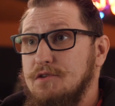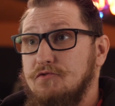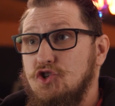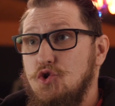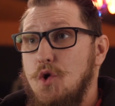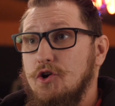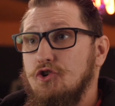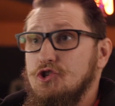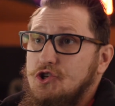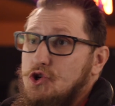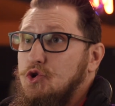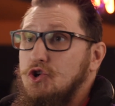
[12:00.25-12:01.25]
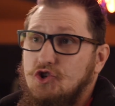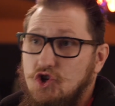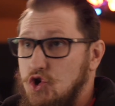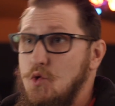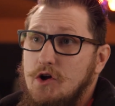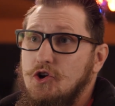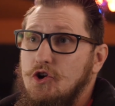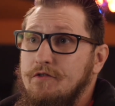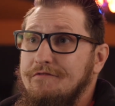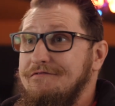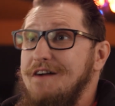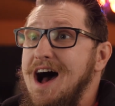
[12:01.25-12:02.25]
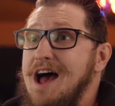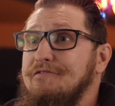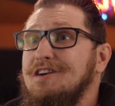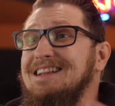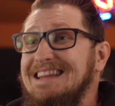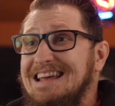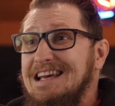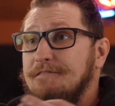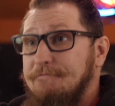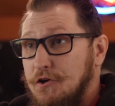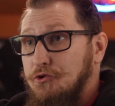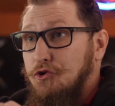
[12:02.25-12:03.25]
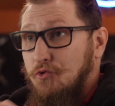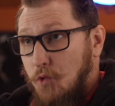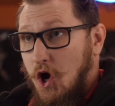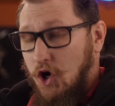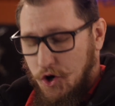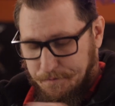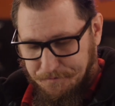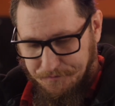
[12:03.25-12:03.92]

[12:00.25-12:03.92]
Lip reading: of 202 to 205 clean filtered water.